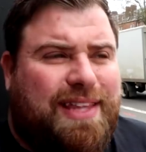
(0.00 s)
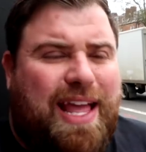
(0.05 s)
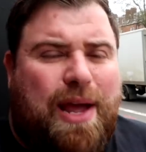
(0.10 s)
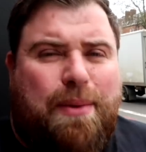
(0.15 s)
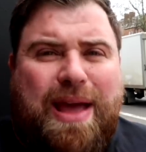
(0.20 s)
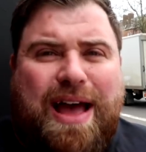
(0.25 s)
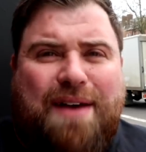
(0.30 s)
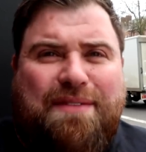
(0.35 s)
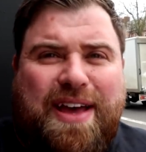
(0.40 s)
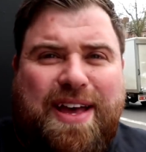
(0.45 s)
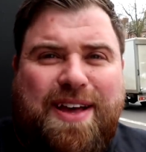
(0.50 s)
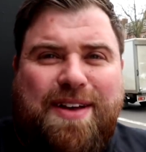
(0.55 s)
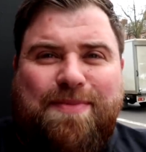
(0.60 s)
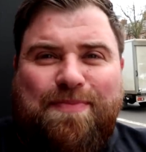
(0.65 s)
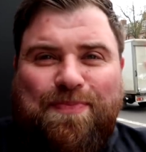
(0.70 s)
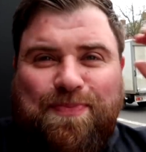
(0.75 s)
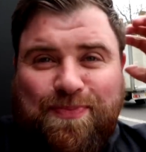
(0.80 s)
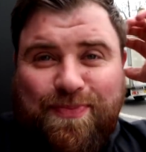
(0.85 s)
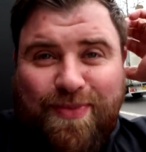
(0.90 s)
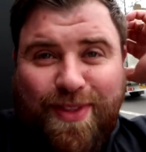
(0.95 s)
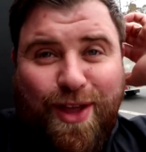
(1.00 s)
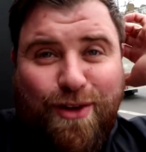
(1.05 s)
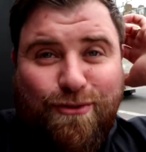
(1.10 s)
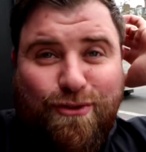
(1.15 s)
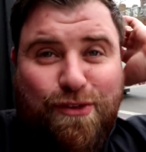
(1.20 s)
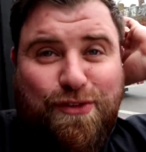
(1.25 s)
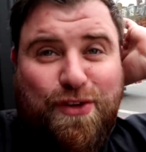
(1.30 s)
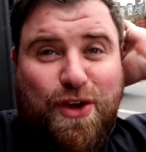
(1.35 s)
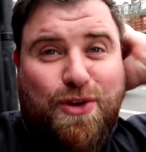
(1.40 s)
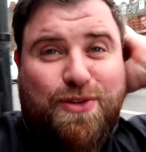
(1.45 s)
There we have it.
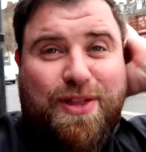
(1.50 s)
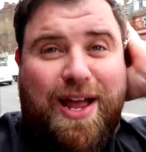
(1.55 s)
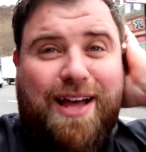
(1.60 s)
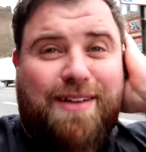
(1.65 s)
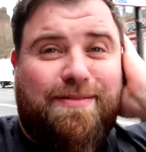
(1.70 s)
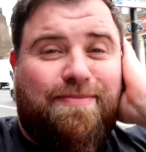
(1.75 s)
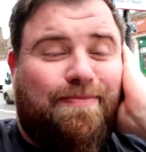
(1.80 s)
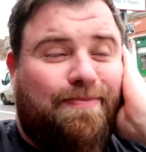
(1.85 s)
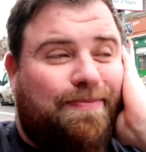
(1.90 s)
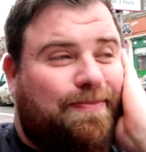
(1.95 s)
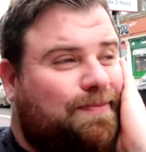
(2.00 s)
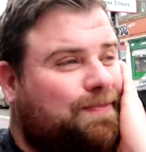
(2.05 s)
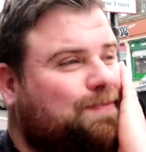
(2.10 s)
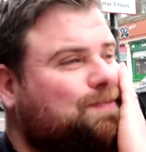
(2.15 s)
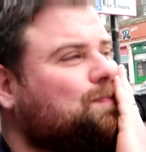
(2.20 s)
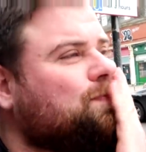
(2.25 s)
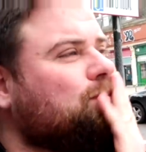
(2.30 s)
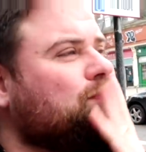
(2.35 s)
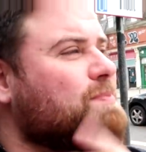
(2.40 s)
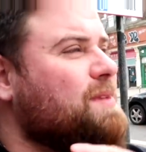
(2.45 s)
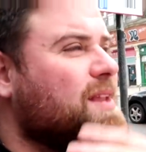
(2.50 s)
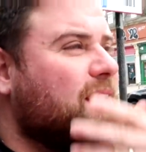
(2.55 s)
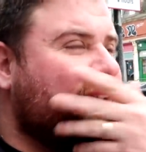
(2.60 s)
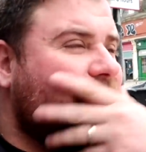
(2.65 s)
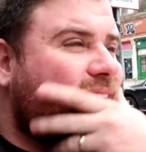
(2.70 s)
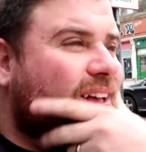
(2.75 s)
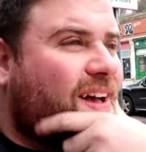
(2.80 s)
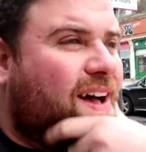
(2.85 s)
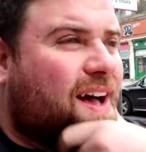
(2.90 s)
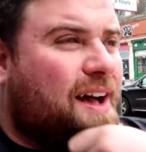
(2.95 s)
Review done.
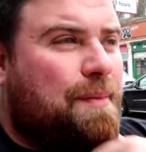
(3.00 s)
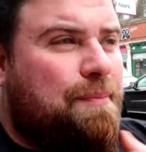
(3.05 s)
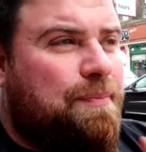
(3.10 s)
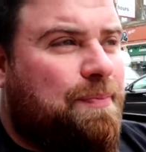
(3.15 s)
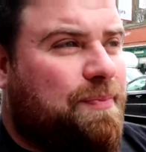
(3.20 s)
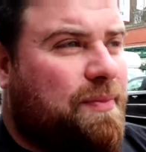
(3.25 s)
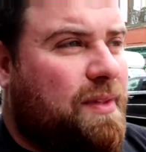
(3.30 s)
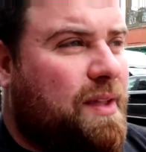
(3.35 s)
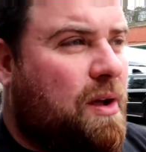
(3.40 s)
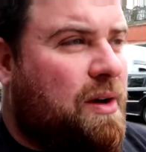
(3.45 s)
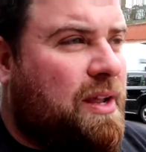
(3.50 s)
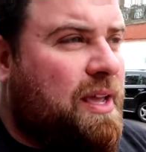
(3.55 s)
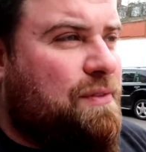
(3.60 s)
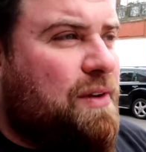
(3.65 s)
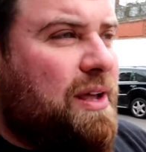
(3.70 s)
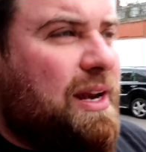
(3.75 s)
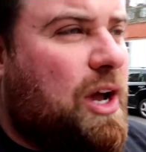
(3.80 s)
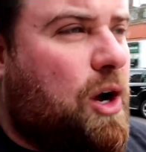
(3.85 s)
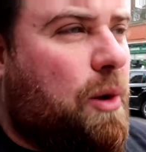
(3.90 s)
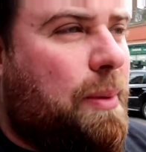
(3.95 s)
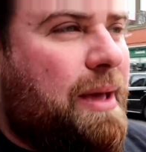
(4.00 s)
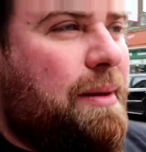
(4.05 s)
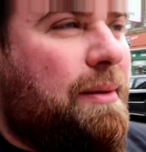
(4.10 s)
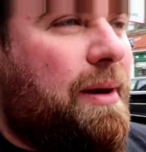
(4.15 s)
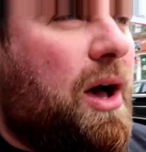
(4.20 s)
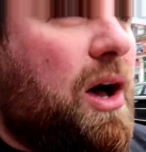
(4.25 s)
Um, I'm gonna give you a little bit of